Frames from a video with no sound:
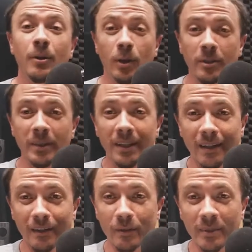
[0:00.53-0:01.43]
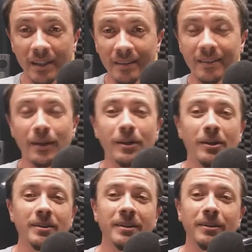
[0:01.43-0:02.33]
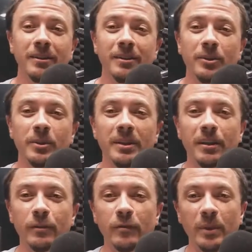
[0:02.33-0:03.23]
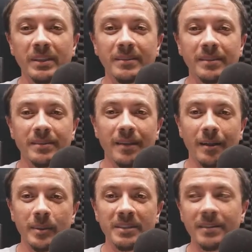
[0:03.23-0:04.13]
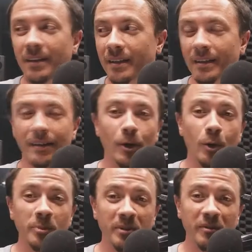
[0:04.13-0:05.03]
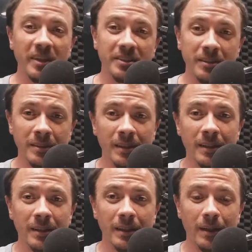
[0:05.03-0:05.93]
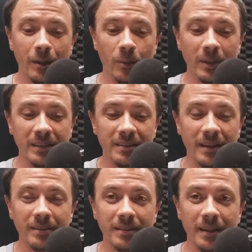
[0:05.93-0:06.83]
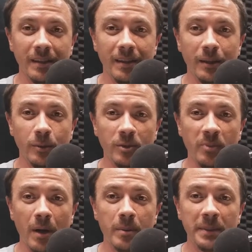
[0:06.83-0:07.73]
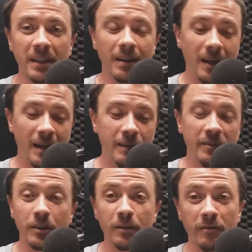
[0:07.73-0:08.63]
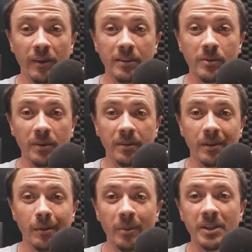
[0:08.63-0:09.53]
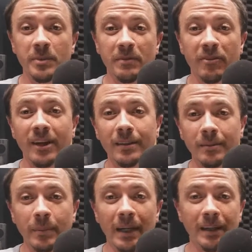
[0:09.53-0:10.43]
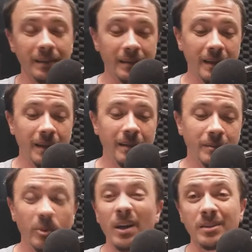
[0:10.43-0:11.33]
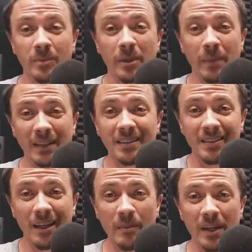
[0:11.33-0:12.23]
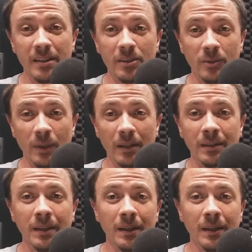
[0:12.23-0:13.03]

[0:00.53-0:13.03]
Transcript: Welcome again, everybody. Scott Hall here, going to do another voice. This time it's a old professor, one that sounds like he was probably alive and good friends with Benjamin Franklin back in the day, and possibly about the same age as well.